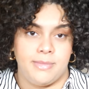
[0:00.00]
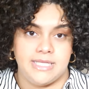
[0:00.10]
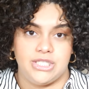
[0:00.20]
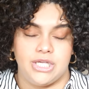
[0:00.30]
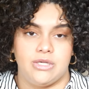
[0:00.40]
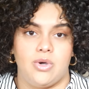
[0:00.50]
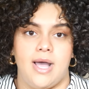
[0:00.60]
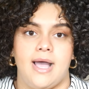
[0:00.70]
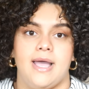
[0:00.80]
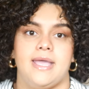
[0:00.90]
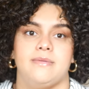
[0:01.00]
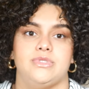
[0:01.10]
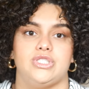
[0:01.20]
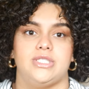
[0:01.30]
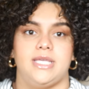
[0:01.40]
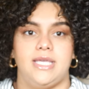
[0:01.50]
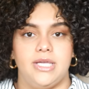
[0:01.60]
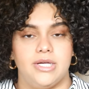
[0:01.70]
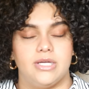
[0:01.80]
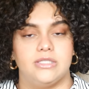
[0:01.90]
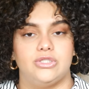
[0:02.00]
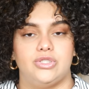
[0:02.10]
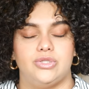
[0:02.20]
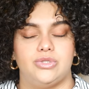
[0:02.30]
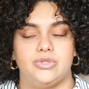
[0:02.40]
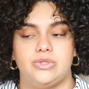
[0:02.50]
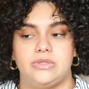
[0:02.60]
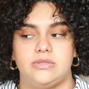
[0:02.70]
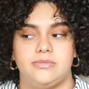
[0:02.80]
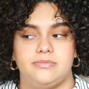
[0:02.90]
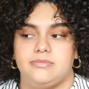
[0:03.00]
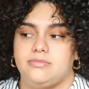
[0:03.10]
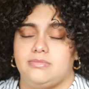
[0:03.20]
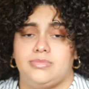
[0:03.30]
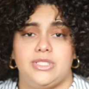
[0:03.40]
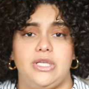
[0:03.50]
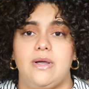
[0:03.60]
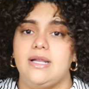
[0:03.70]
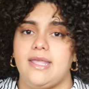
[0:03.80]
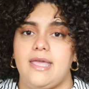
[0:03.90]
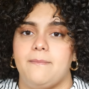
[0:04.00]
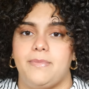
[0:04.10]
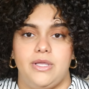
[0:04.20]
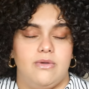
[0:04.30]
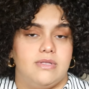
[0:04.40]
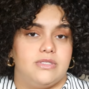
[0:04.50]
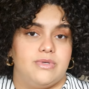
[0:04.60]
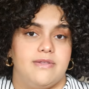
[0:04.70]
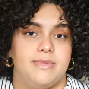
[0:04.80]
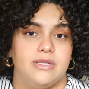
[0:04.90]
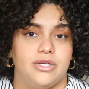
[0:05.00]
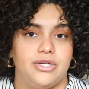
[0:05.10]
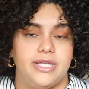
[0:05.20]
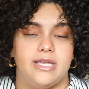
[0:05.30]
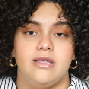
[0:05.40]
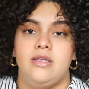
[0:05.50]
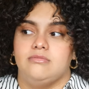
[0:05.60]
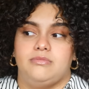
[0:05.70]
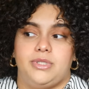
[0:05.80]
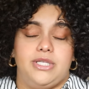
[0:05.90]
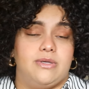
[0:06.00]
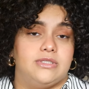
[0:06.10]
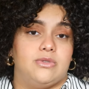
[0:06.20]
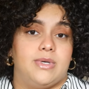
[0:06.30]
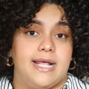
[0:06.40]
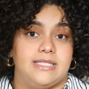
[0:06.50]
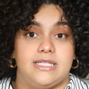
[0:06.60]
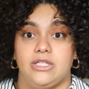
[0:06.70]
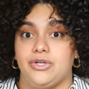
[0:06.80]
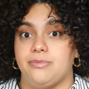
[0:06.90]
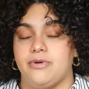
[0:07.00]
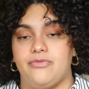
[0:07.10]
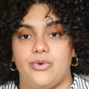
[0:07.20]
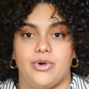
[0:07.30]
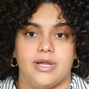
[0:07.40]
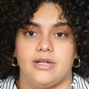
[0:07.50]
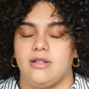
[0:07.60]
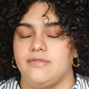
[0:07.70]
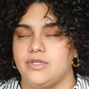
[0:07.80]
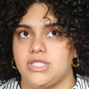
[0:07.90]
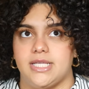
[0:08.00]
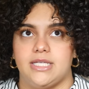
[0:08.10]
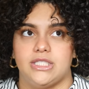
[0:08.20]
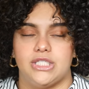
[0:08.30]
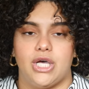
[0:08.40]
On my channel, I am just here to put you on game, put you onto what I've been learning, put you onto what I did learn before and all those things.